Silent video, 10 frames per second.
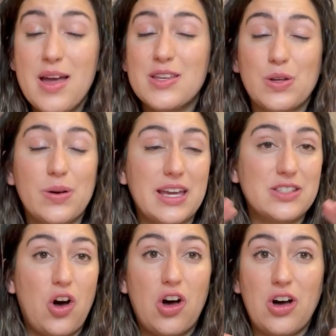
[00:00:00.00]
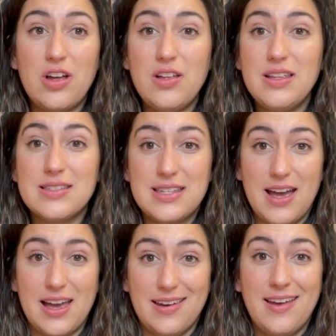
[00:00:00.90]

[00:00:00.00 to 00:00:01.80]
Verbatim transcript: So it's all done